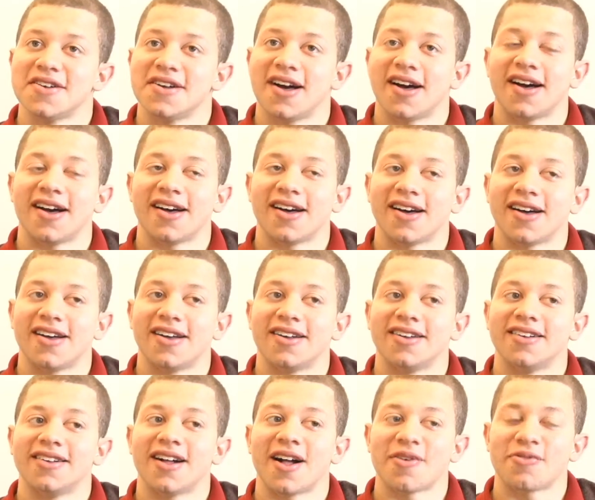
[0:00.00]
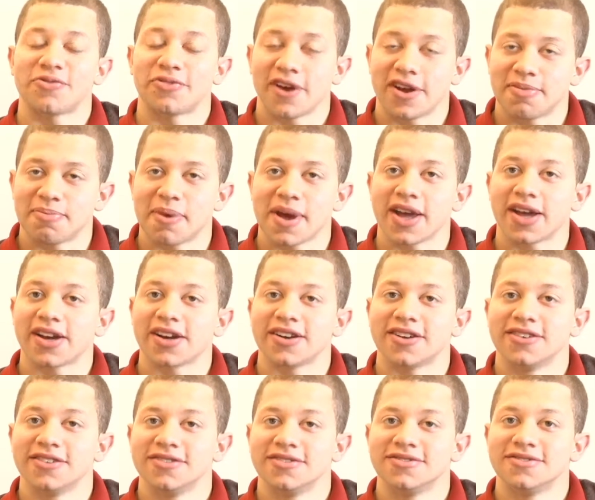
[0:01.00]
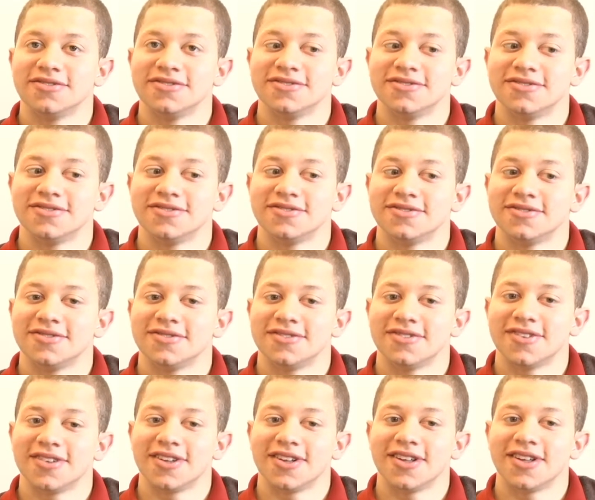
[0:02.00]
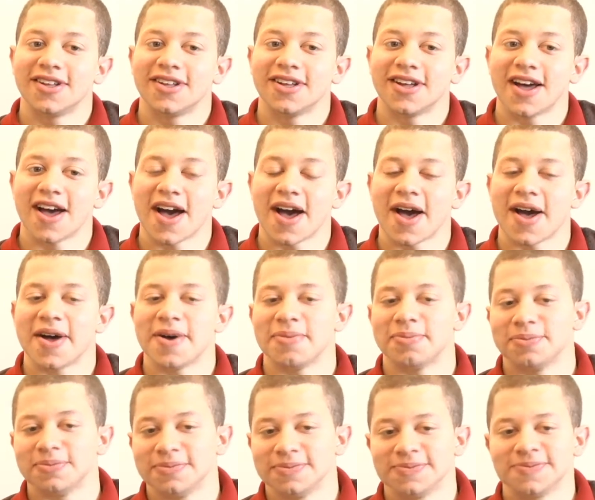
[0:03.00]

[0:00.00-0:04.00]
a friend maker. I